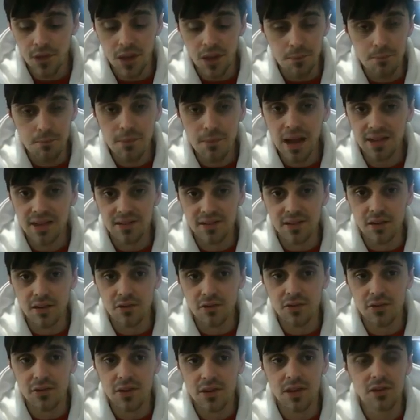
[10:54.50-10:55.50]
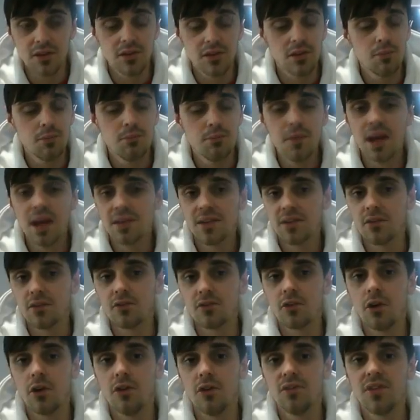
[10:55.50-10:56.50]
massive. There's the massive
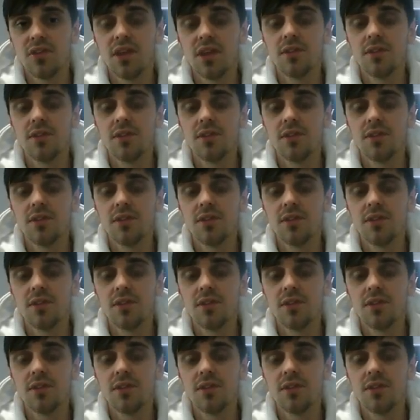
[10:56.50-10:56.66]
growth.